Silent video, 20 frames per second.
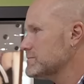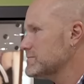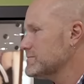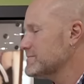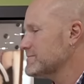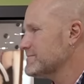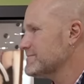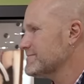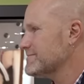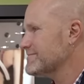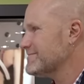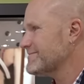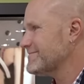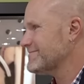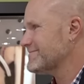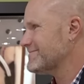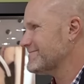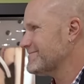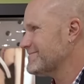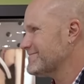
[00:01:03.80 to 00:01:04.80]

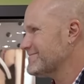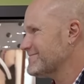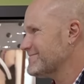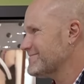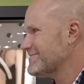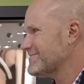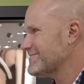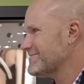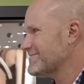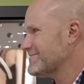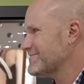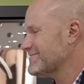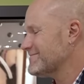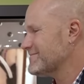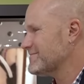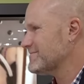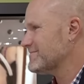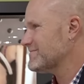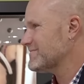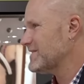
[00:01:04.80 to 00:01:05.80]

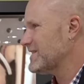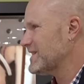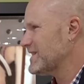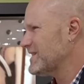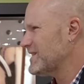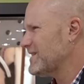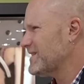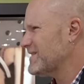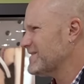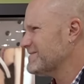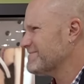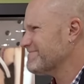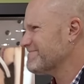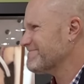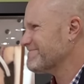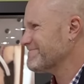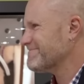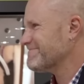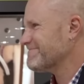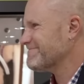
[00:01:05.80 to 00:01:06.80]

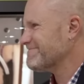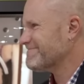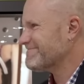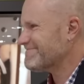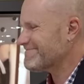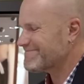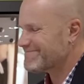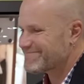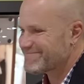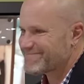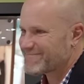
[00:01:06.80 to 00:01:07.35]
The person shown says nothing.